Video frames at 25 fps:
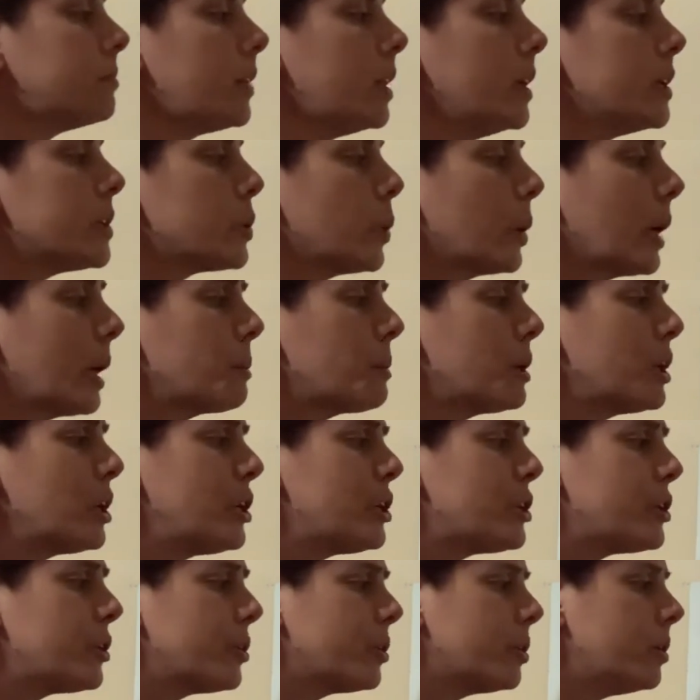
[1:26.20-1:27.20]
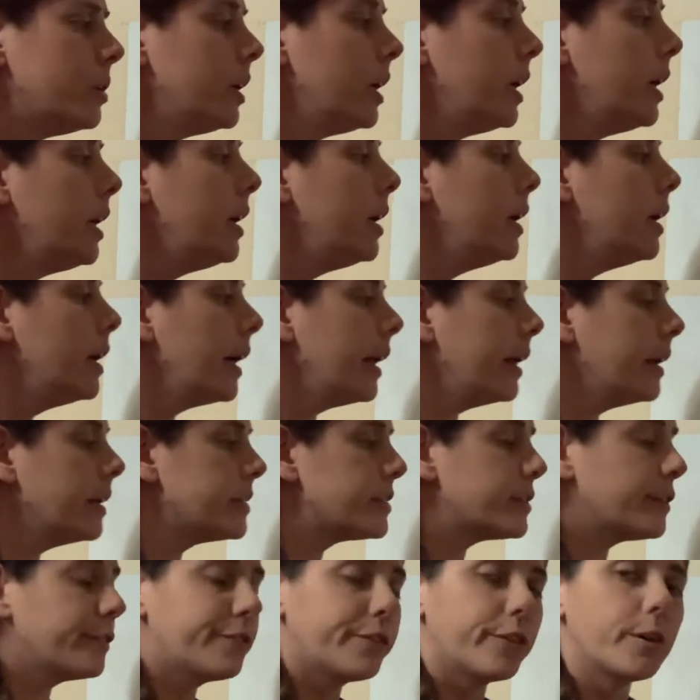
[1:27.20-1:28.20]
So what I'm going to do
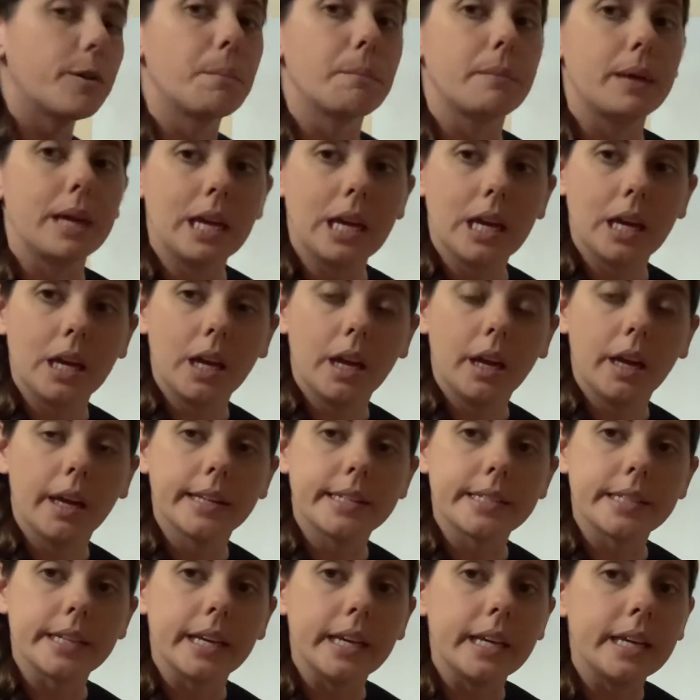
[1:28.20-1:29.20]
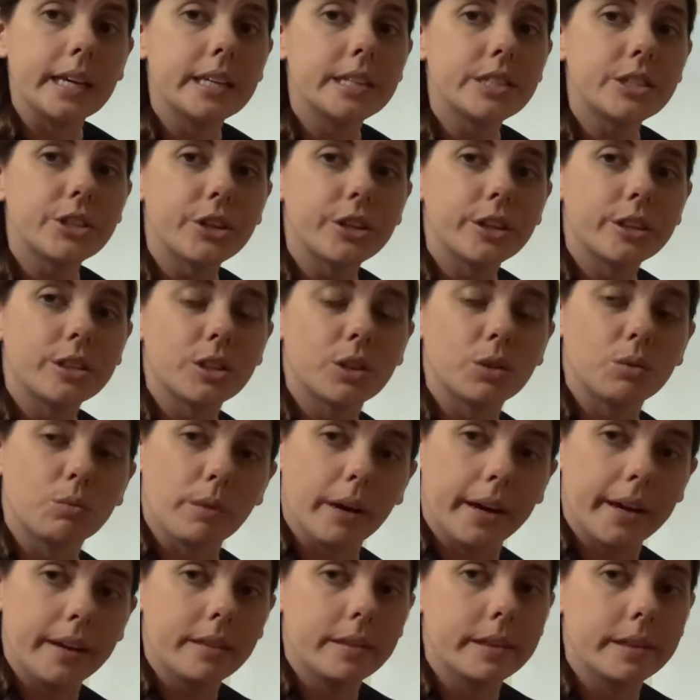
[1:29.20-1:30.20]
is, for me, it's easier to
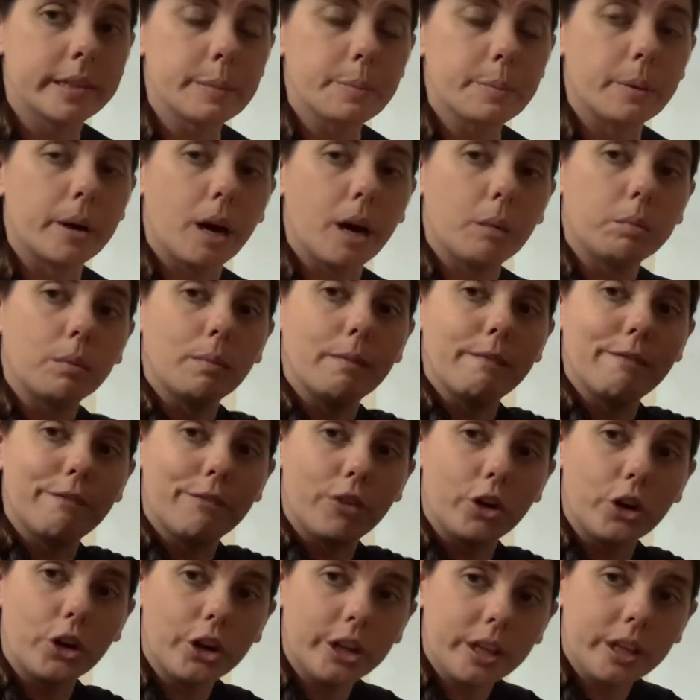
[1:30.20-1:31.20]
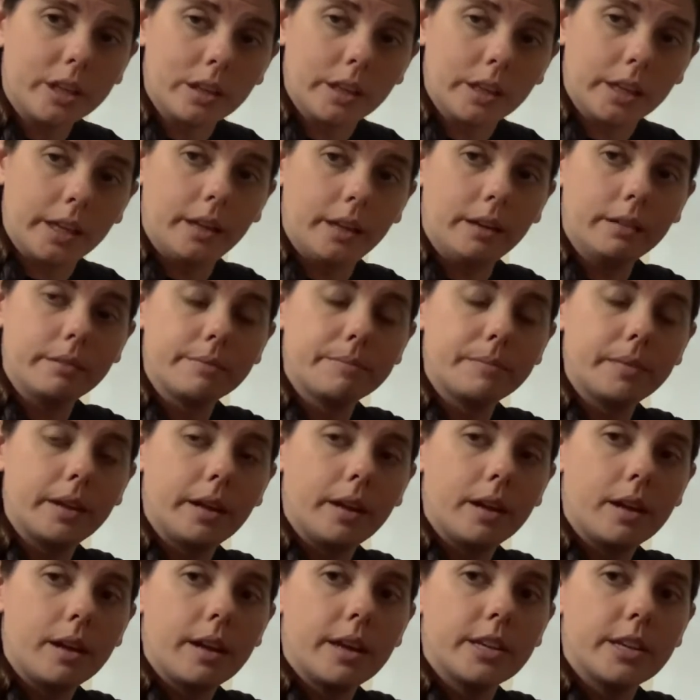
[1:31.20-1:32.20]
write this problem vertically
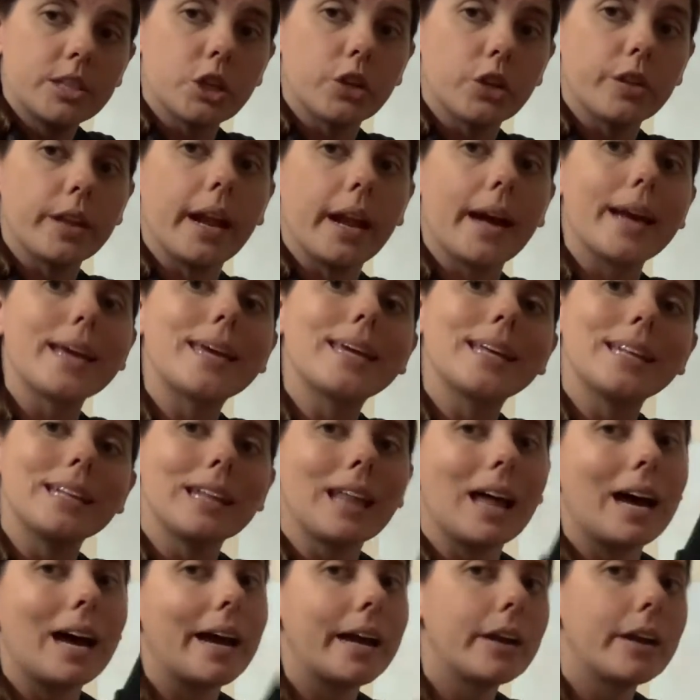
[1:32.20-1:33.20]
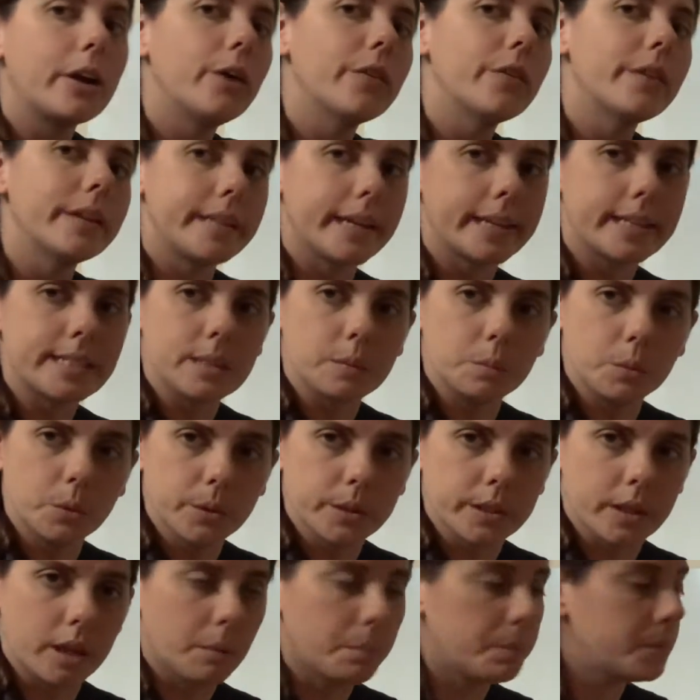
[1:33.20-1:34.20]
so that I can line all the
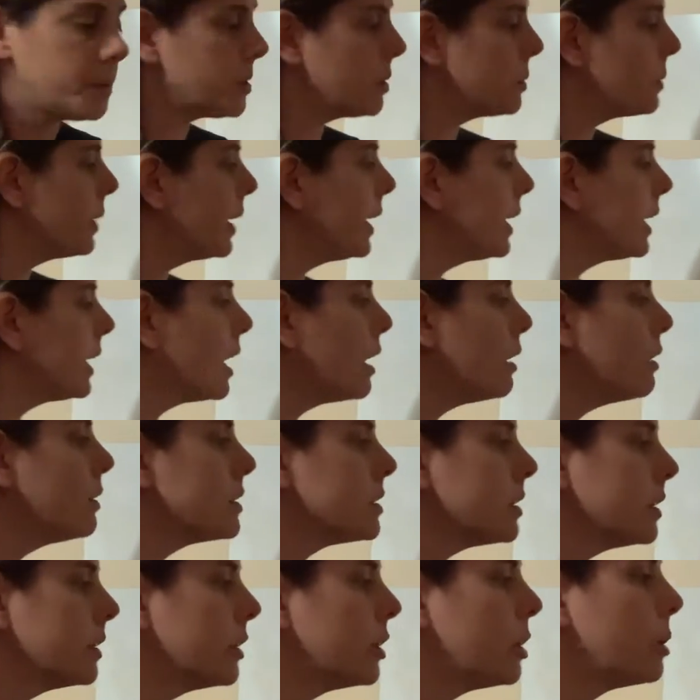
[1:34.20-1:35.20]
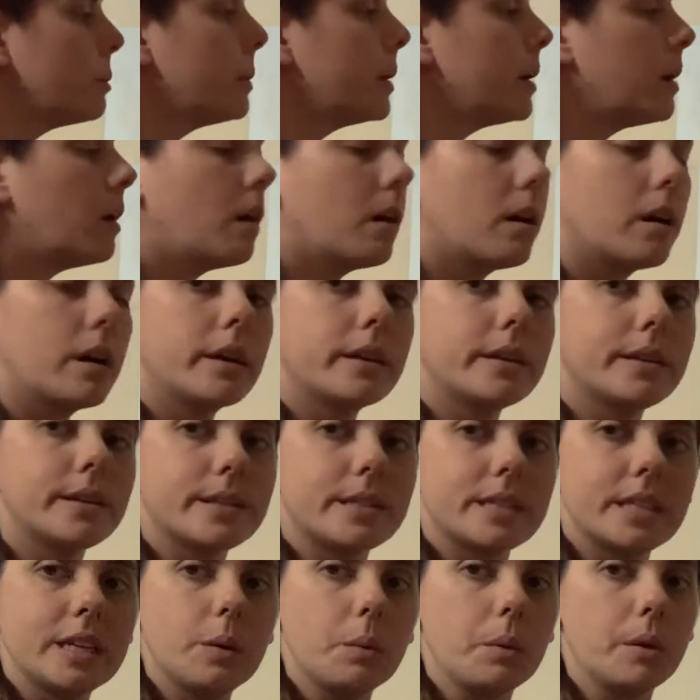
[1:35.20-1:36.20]
decimals up. So right now it's a little bit hard to
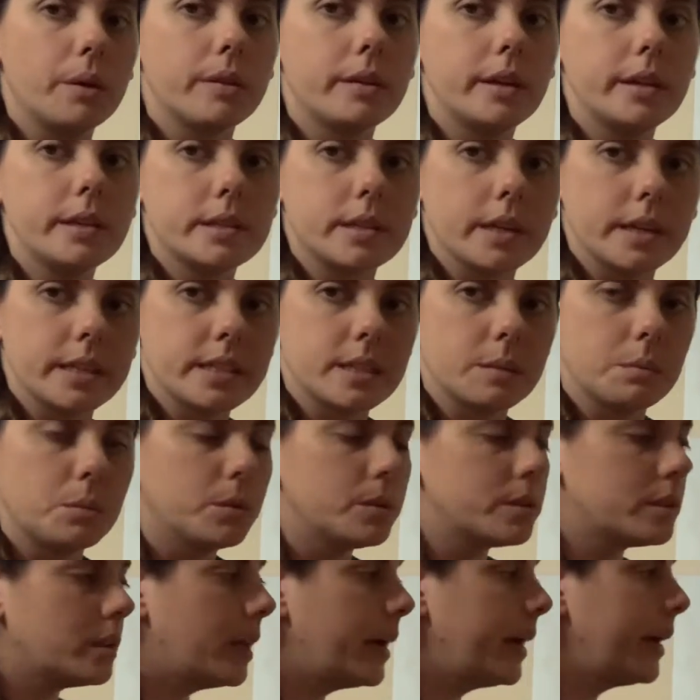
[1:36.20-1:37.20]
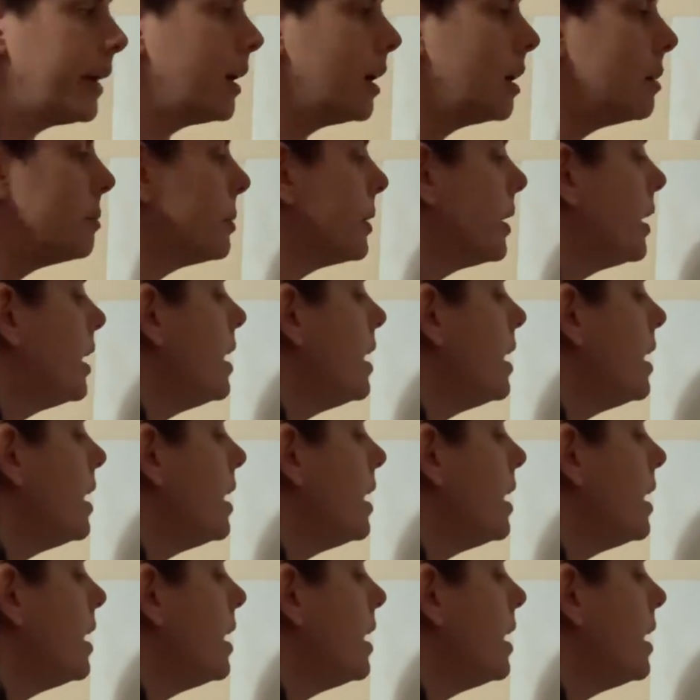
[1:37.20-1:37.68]
see where these decimals line up.